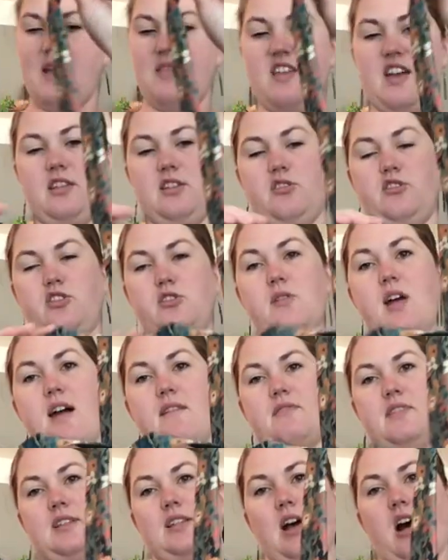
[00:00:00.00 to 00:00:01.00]
Then you do
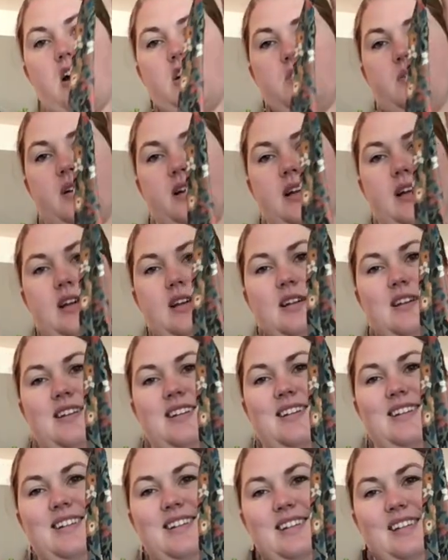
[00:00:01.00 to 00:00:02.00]
have this awkward
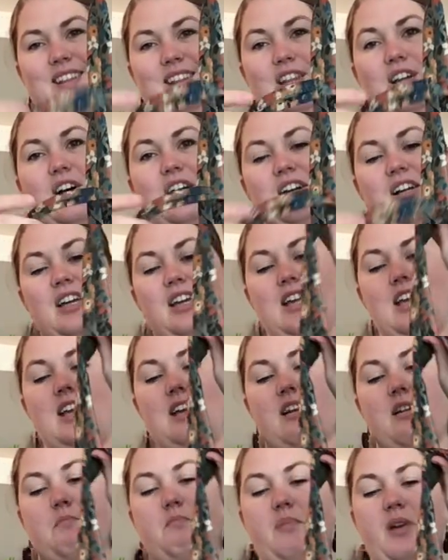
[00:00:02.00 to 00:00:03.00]
look
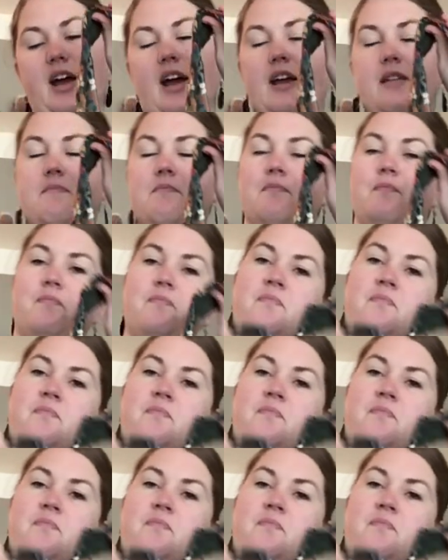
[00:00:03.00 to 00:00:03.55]
here, but